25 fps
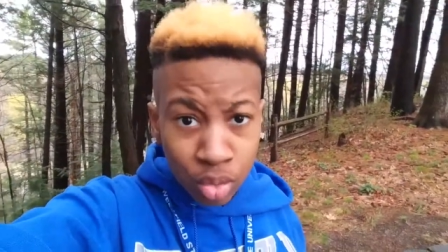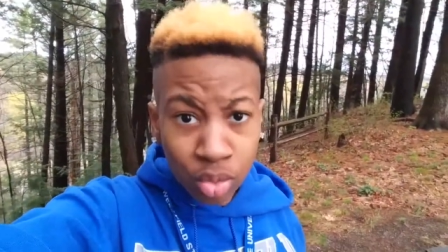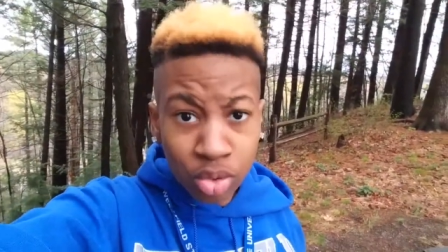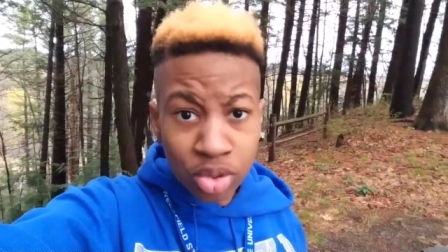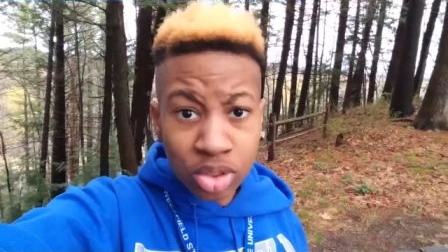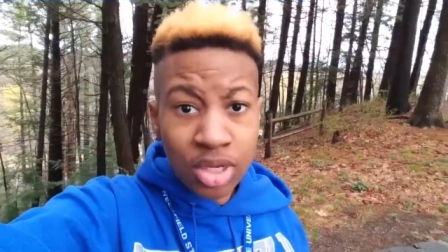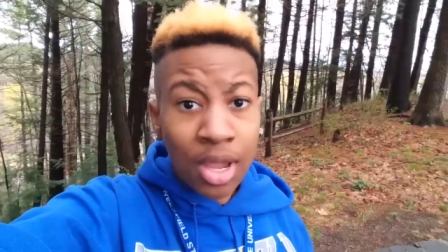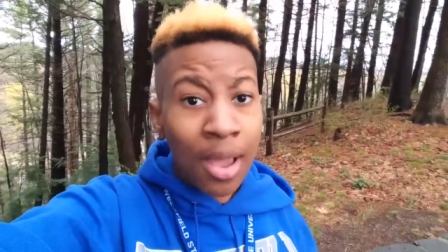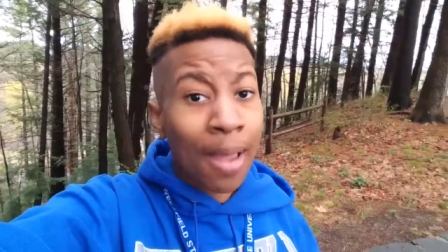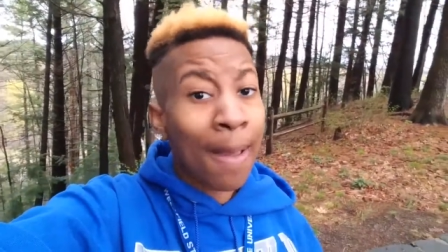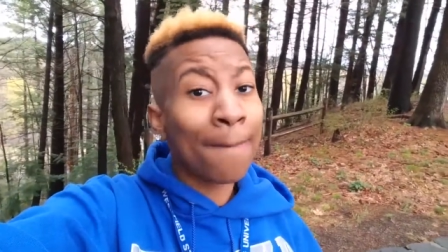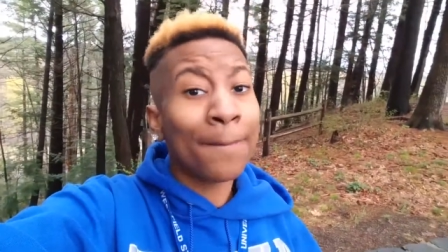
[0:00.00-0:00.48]

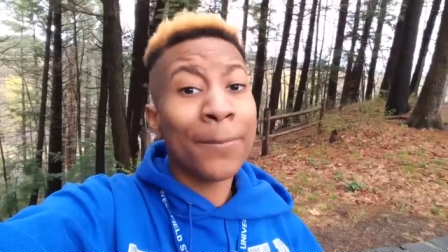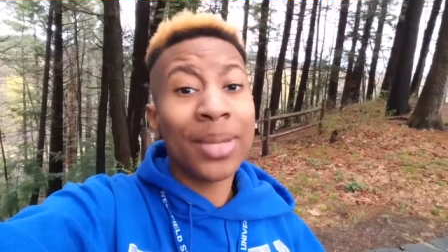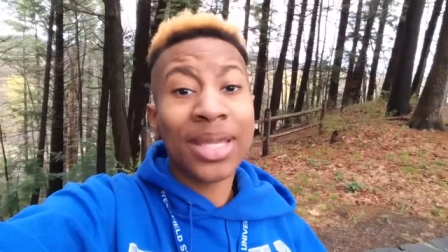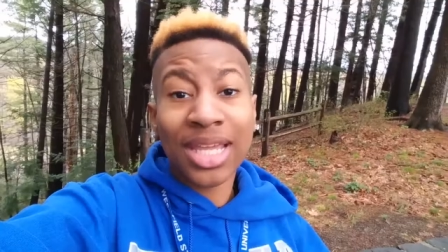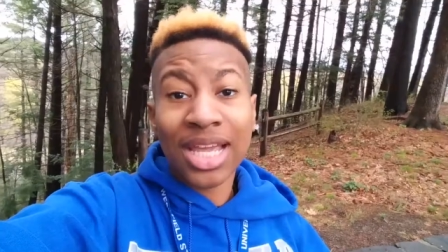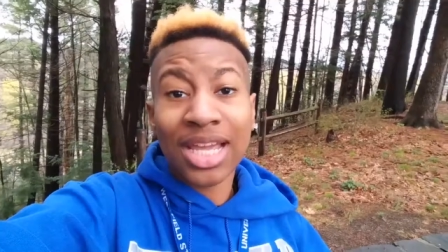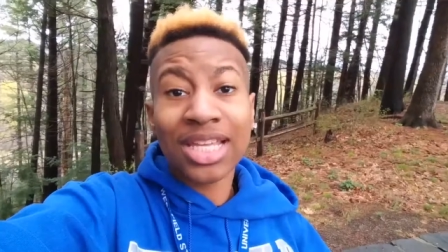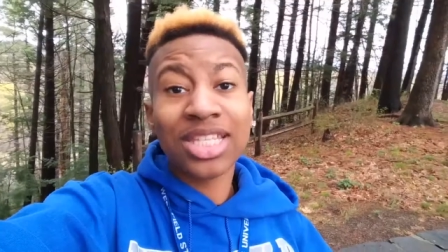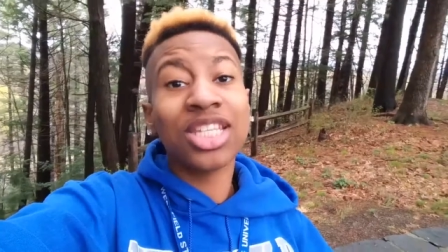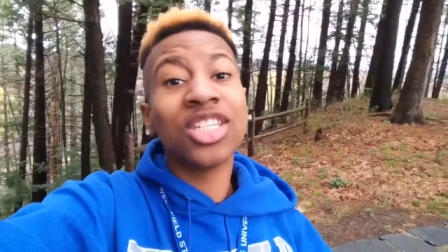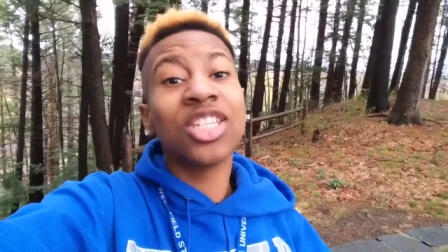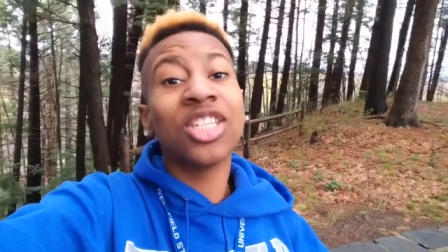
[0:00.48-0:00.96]
juice
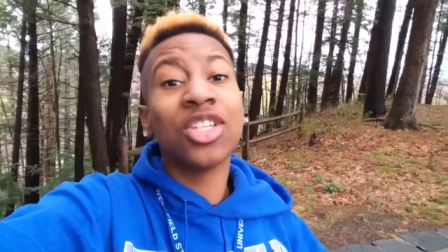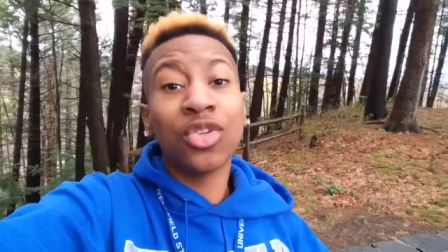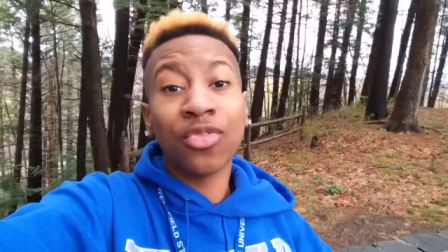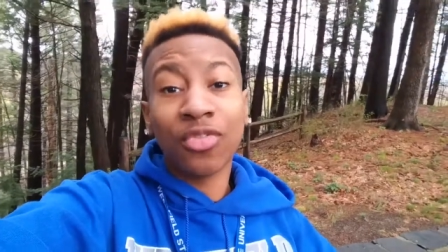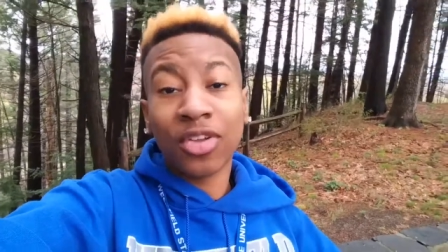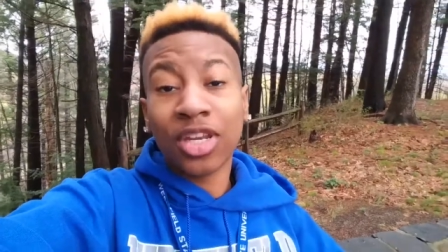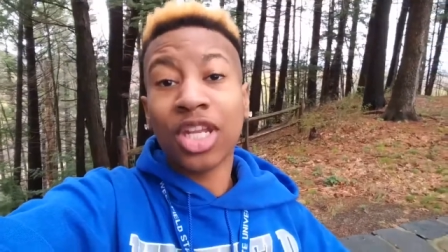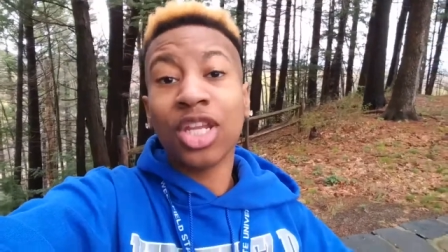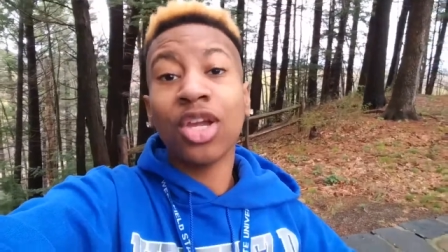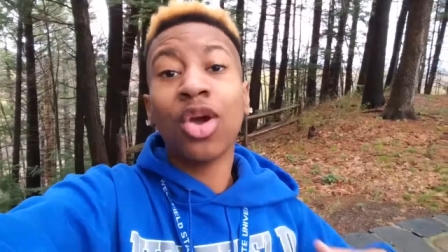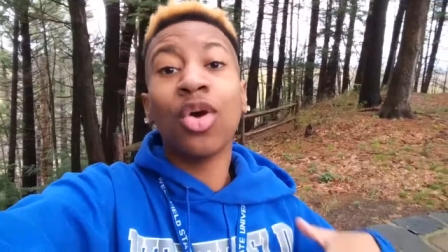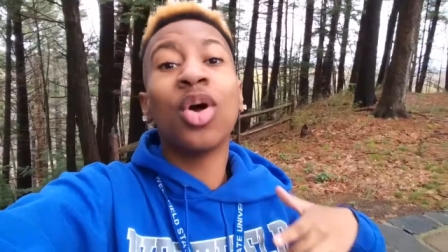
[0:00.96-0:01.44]
because this
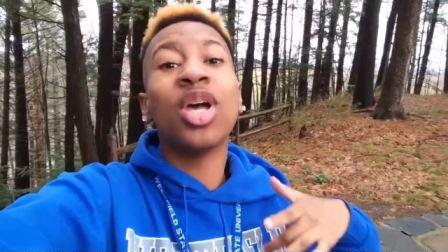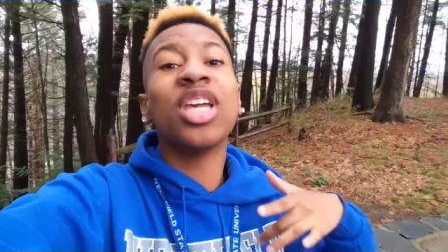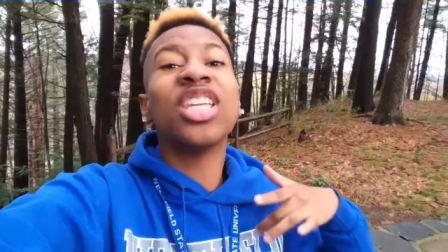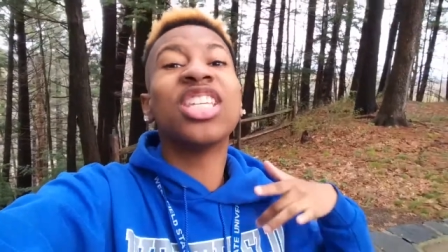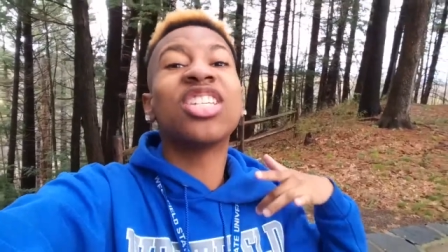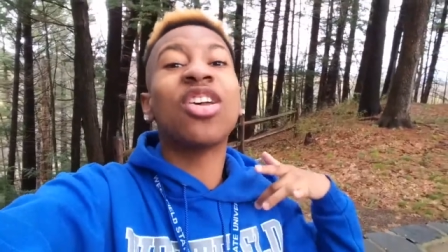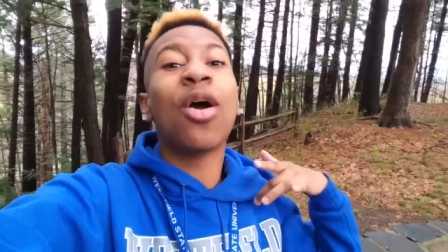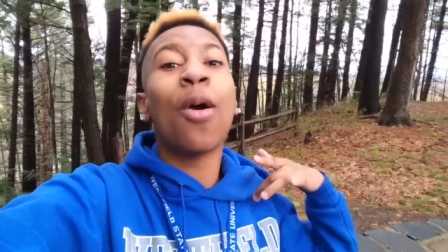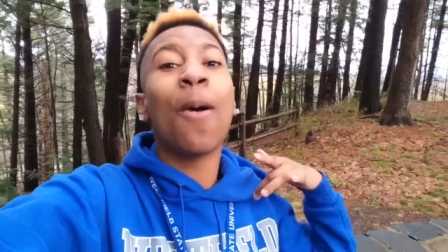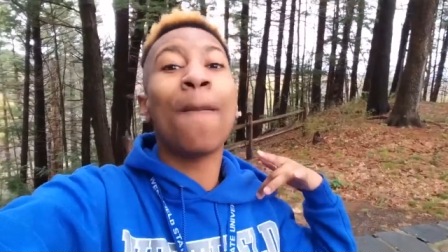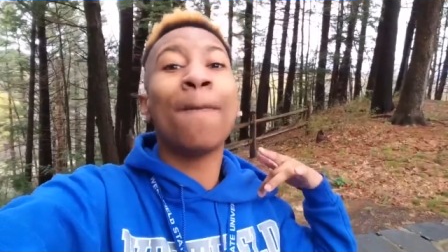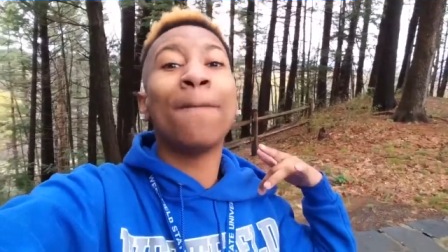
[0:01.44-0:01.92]
video
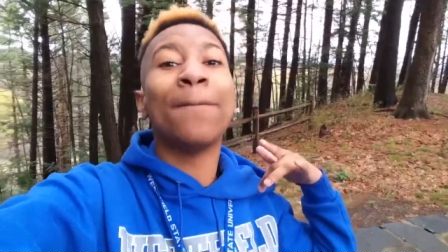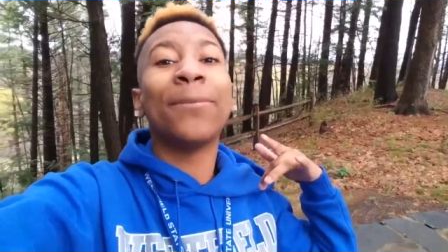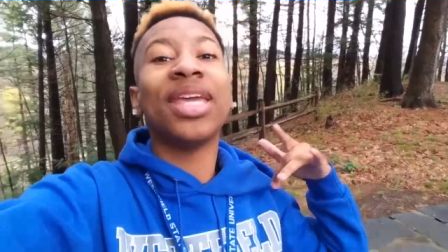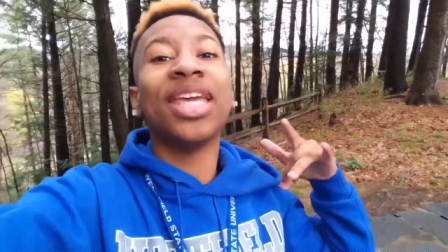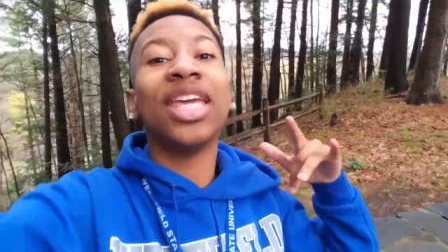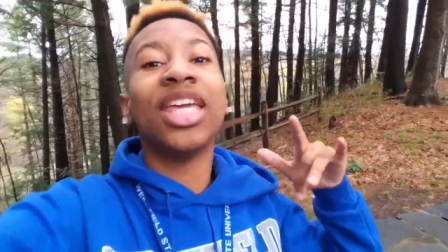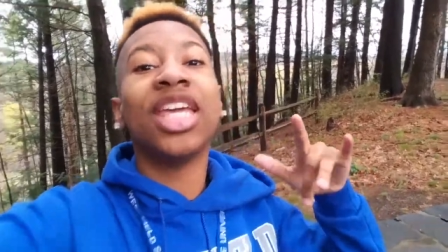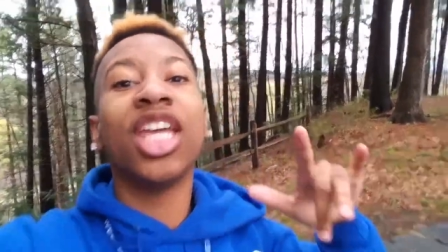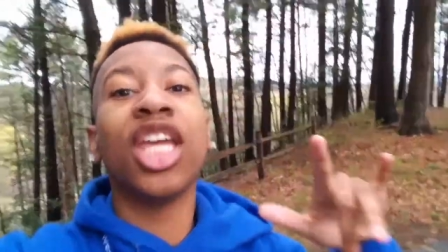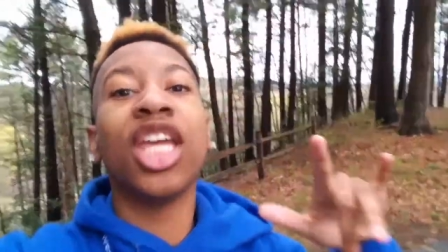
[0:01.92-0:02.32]
is gonna be